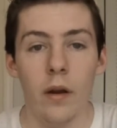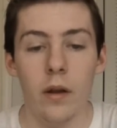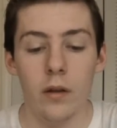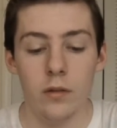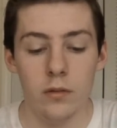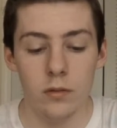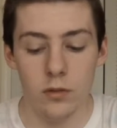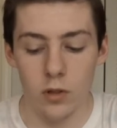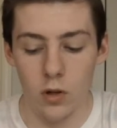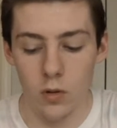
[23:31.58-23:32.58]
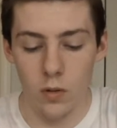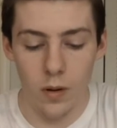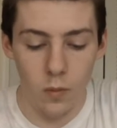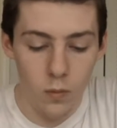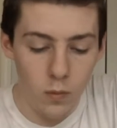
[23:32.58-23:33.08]
Alright,
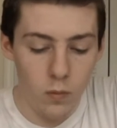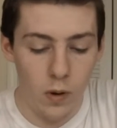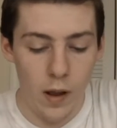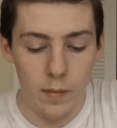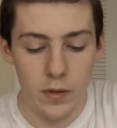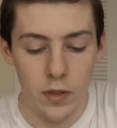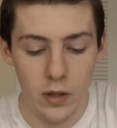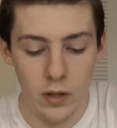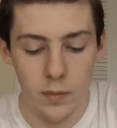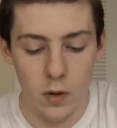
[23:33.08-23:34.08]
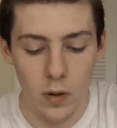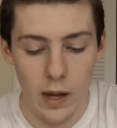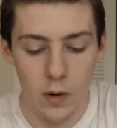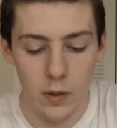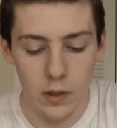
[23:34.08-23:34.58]
so I've been thinking about
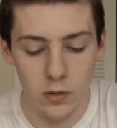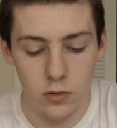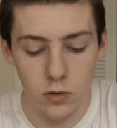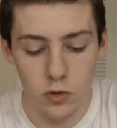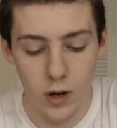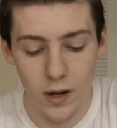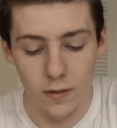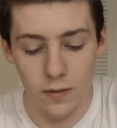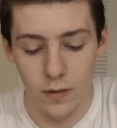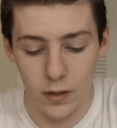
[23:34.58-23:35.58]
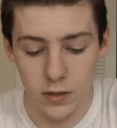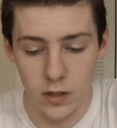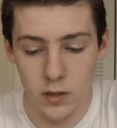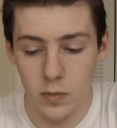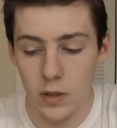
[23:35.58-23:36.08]
how I could try to fix
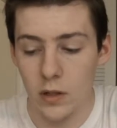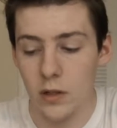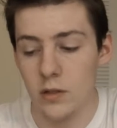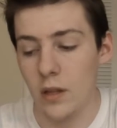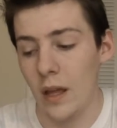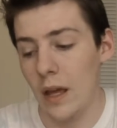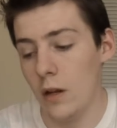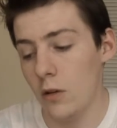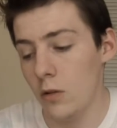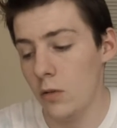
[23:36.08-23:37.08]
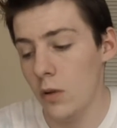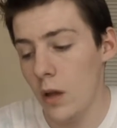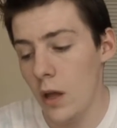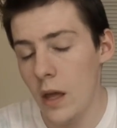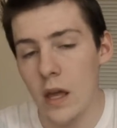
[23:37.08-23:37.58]
this because the handle
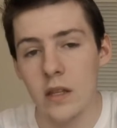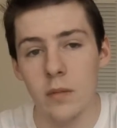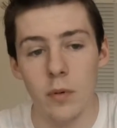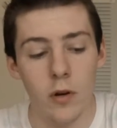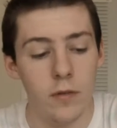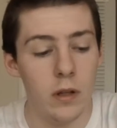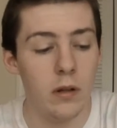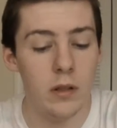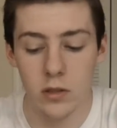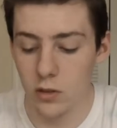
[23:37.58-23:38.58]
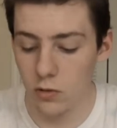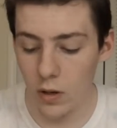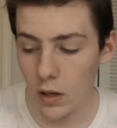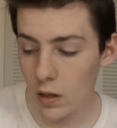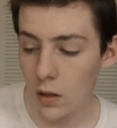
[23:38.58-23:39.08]
isn't perfectly
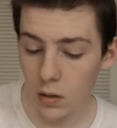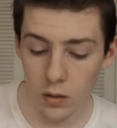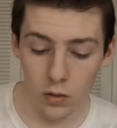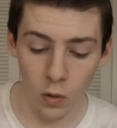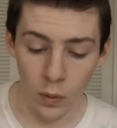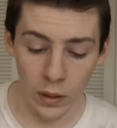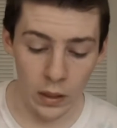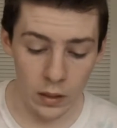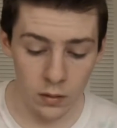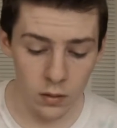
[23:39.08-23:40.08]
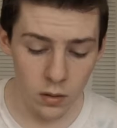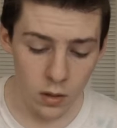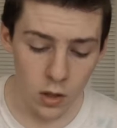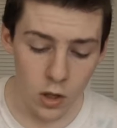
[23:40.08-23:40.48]
straight going in,